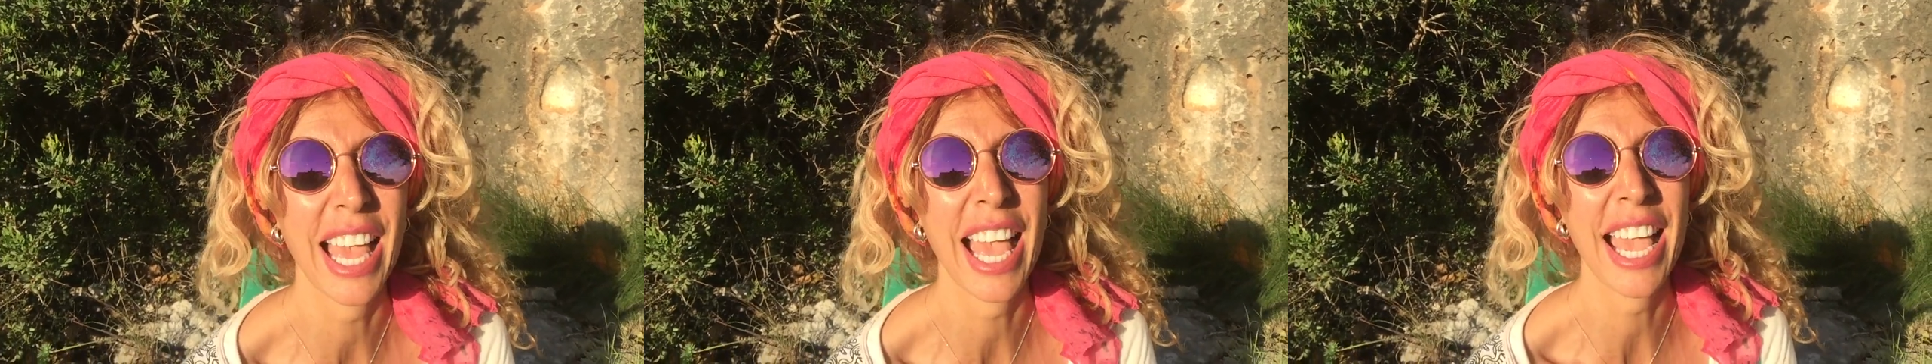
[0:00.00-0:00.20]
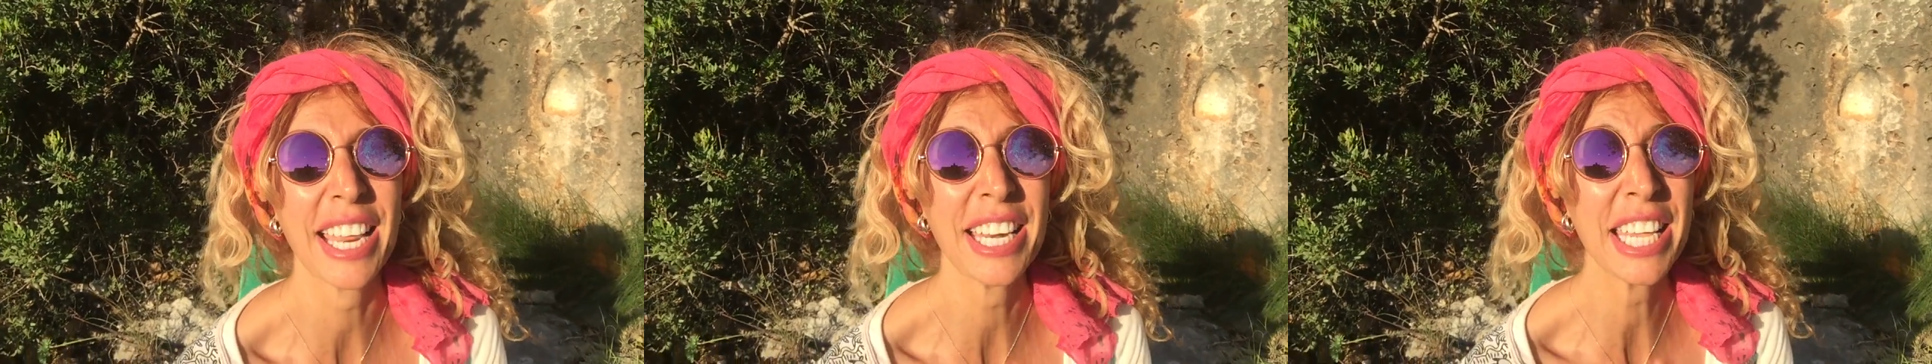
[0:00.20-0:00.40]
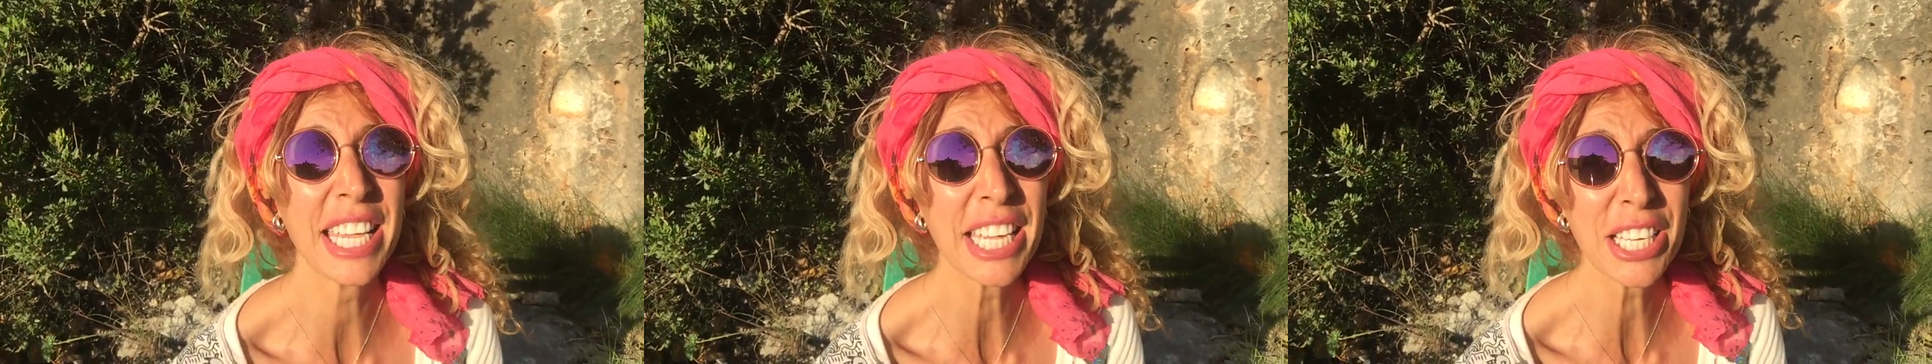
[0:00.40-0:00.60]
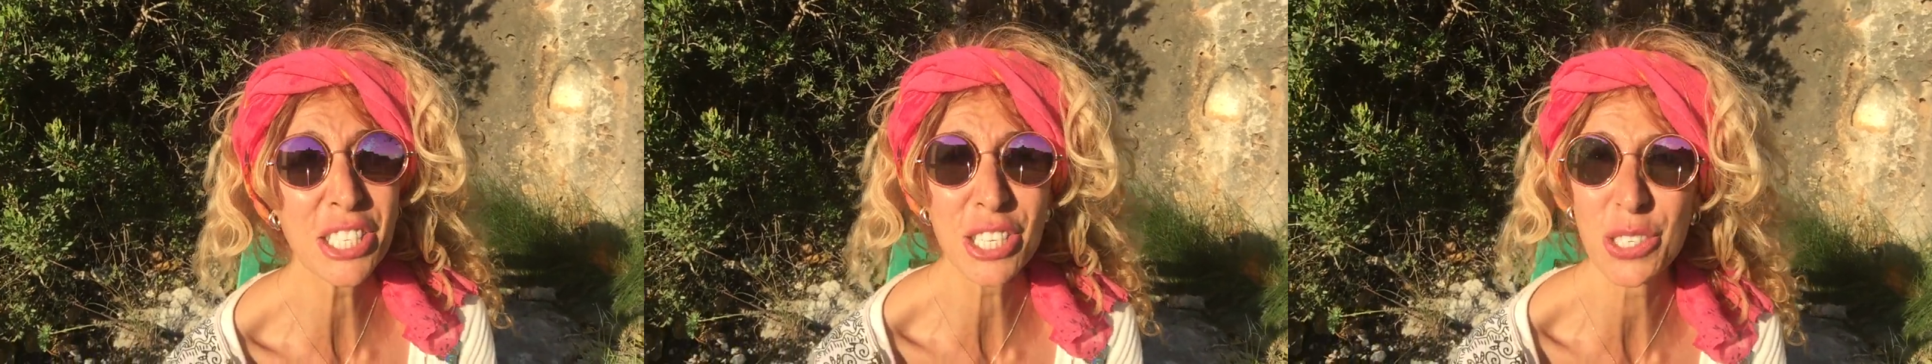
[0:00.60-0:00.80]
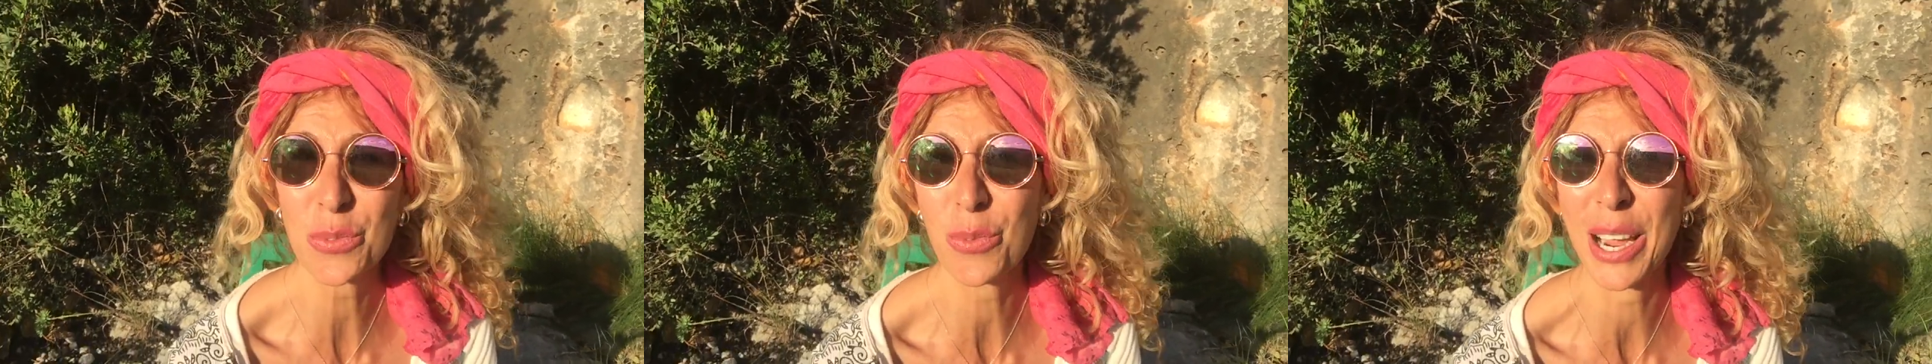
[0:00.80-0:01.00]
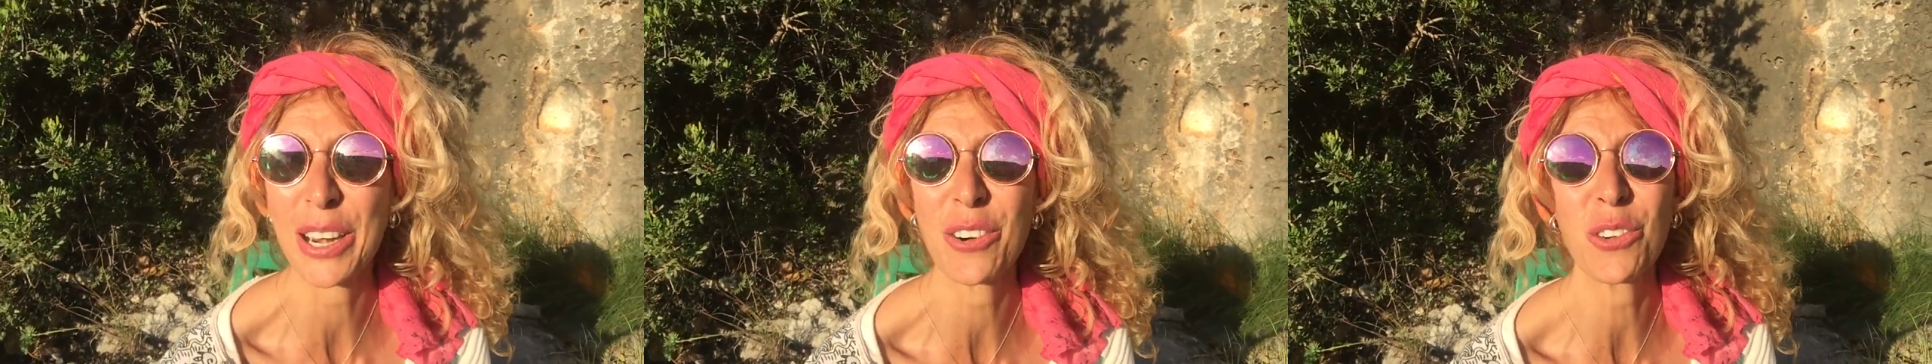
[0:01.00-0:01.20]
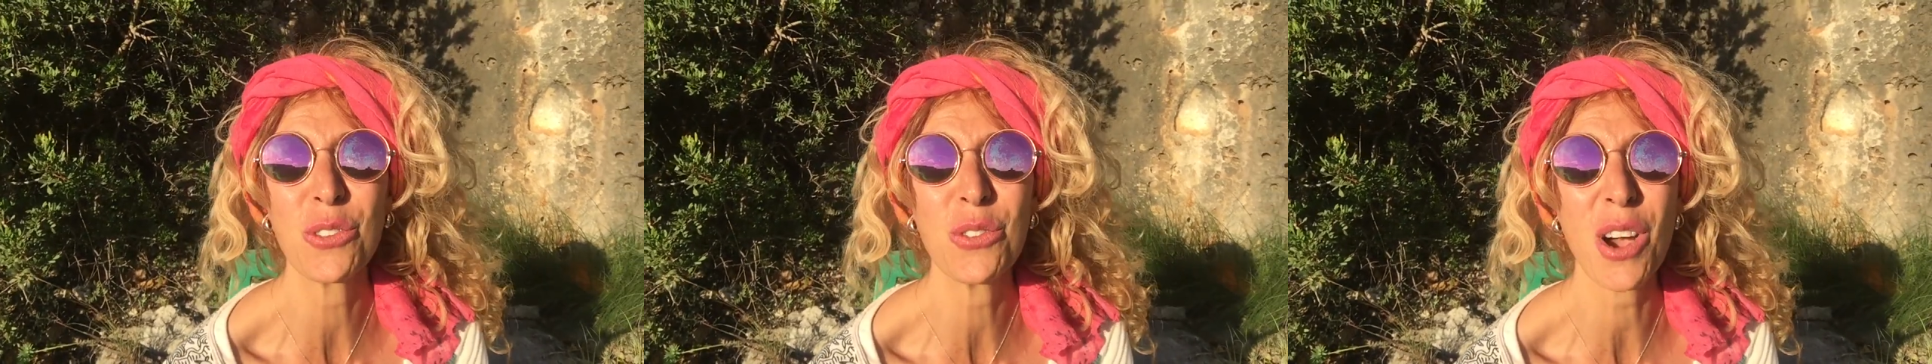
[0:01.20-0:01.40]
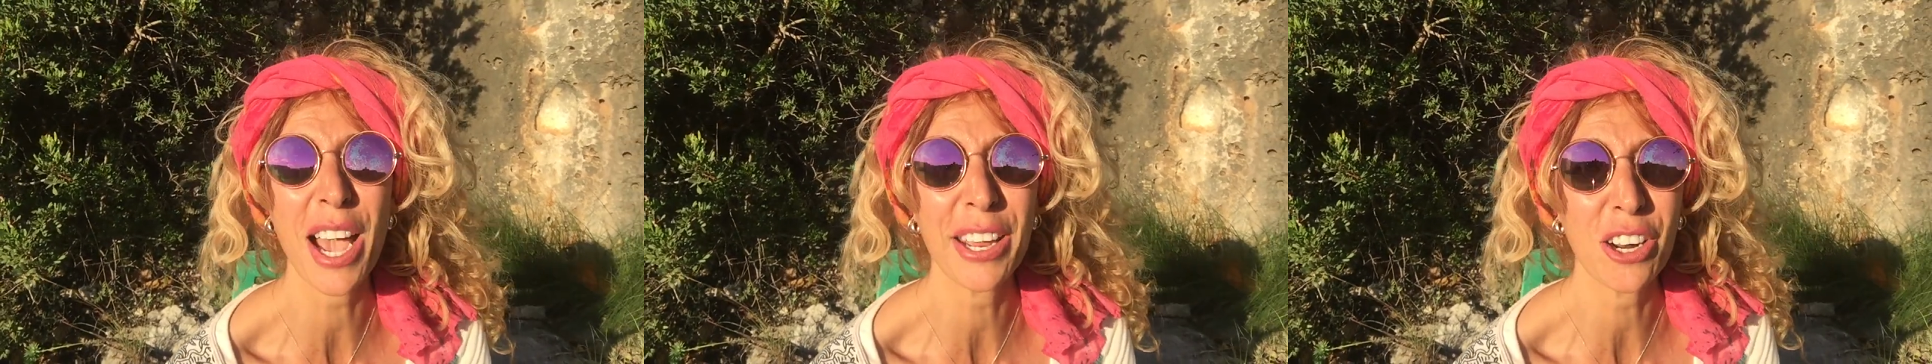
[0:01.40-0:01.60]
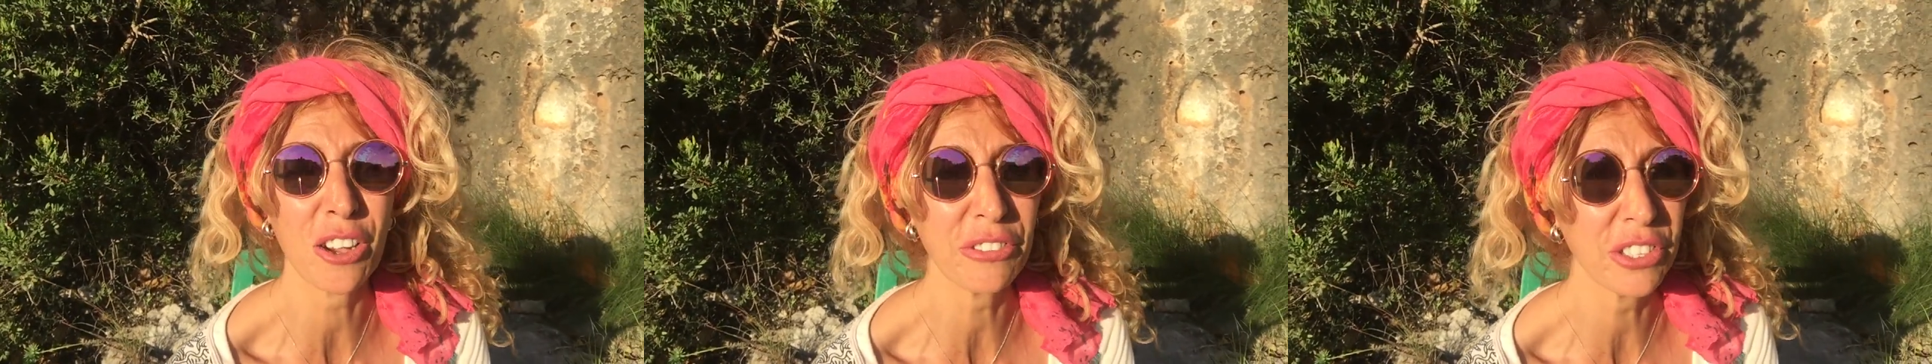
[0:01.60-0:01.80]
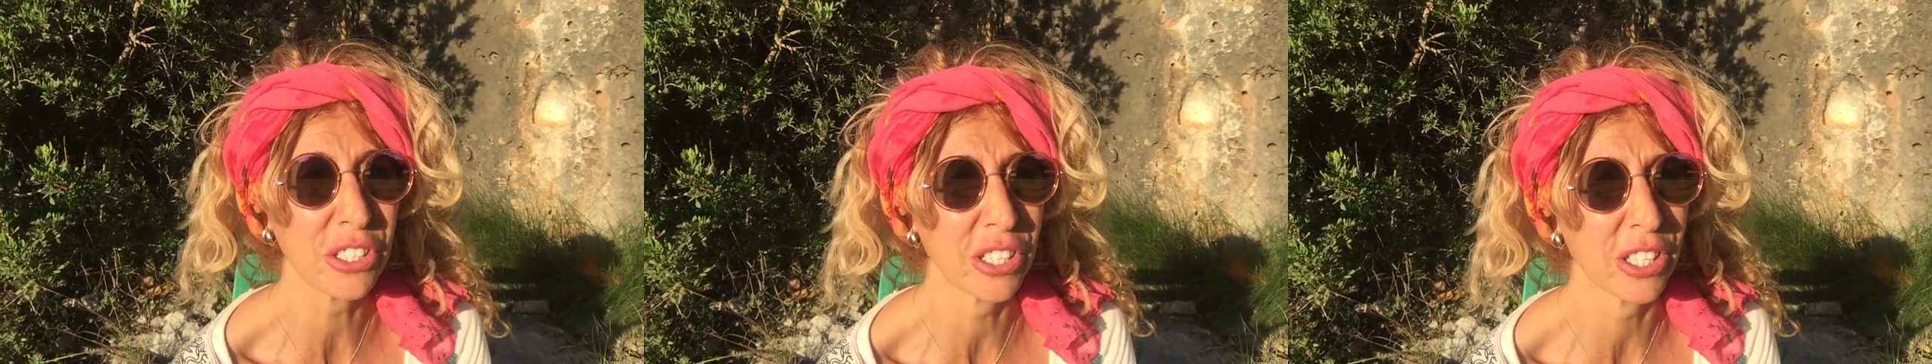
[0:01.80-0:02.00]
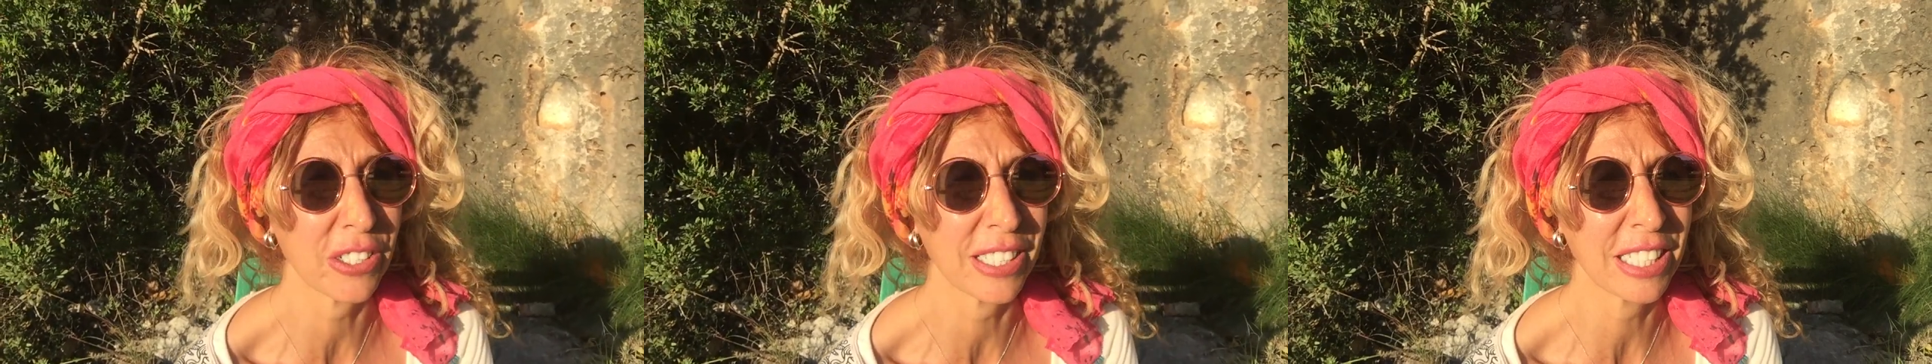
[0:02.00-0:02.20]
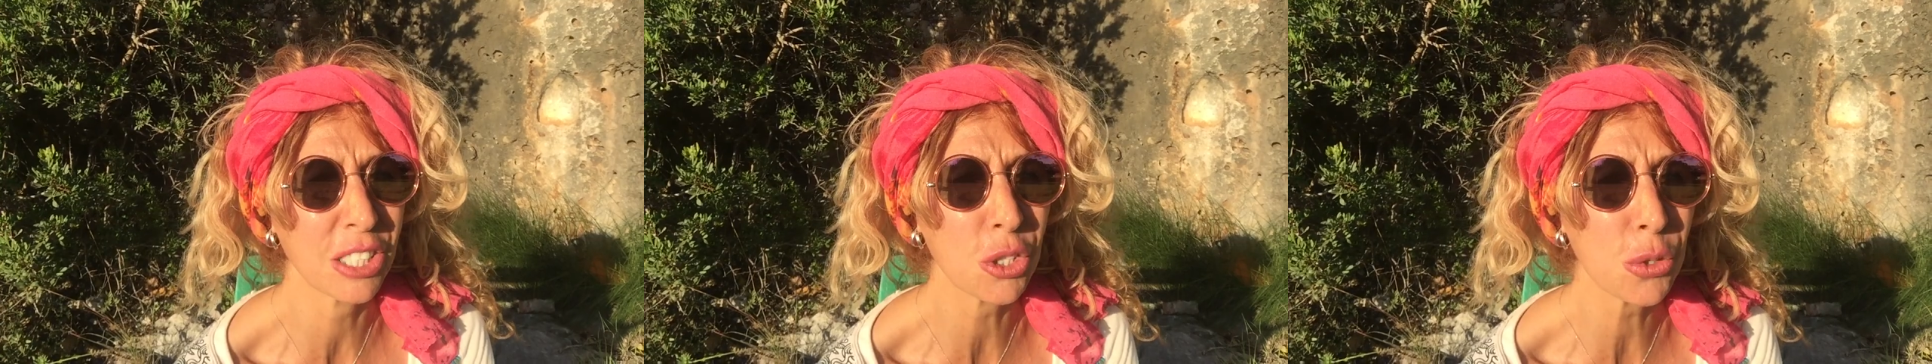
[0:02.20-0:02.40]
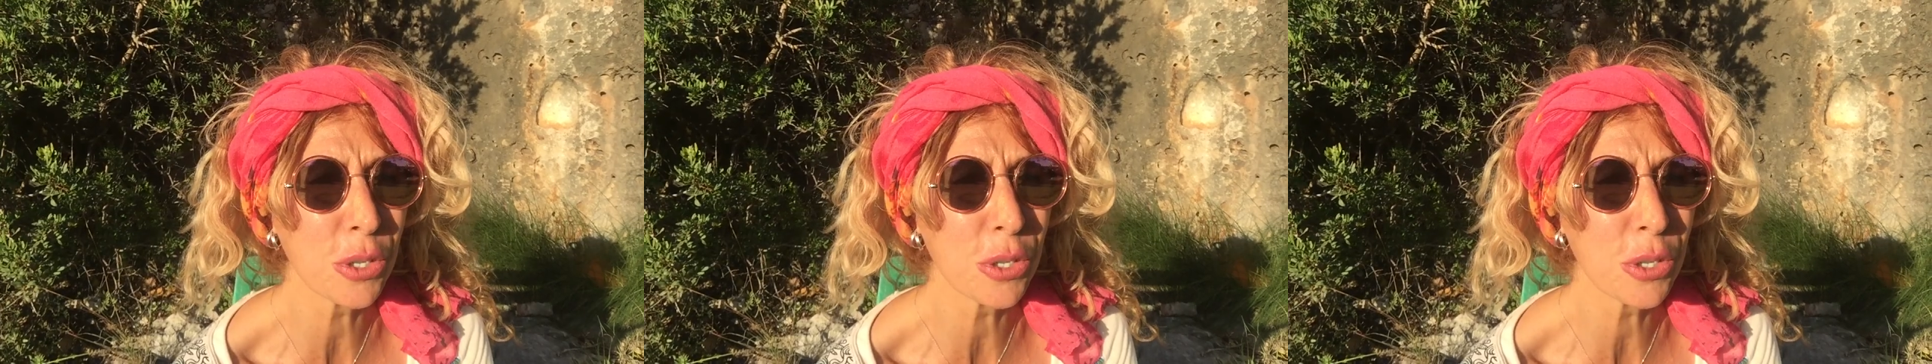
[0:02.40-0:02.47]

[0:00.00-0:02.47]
And he just went right off at her and